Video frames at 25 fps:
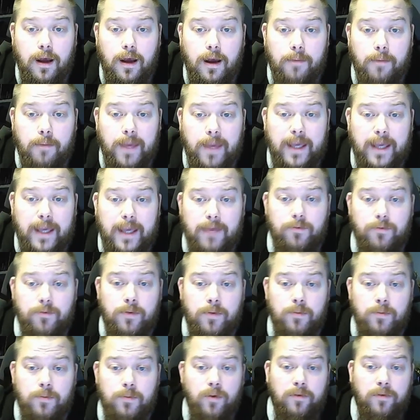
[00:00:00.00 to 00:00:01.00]
make it
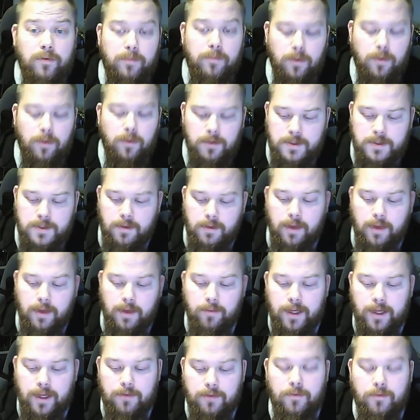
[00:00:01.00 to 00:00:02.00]
removable so that we
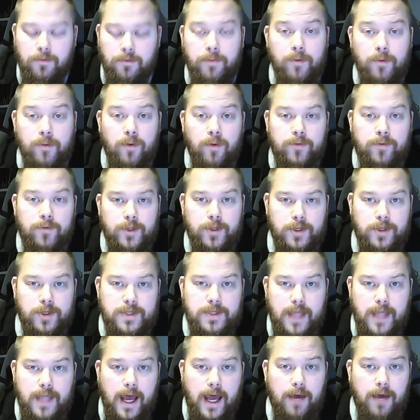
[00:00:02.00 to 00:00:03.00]
can remove just
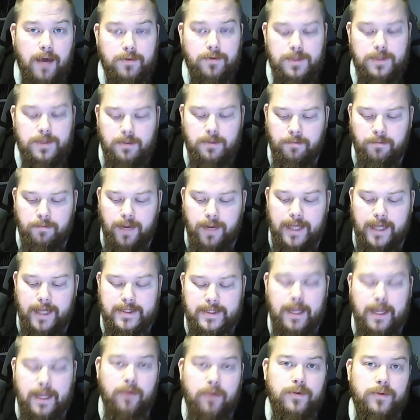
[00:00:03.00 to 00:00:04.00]
the house and place that
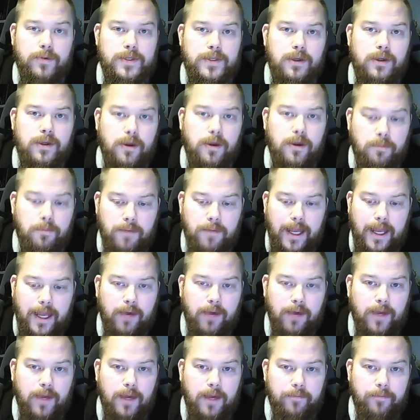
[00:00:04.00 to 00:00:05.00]
on the side and play on
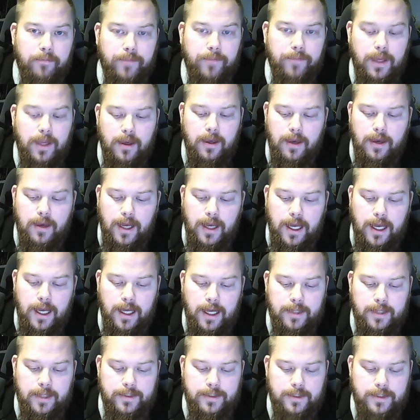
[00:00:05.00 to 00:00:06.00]
it,
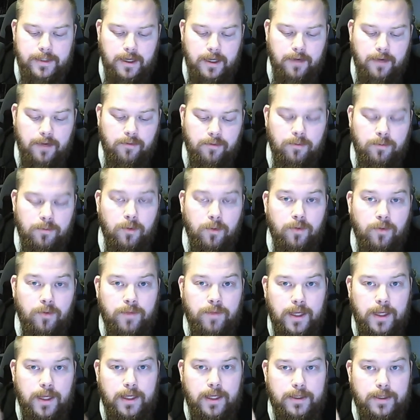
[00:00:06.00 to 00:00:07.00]
and remove
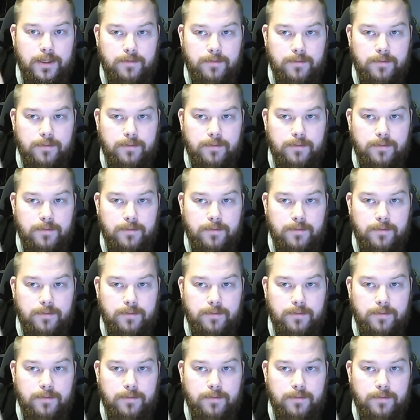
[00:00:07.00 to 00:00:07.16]
the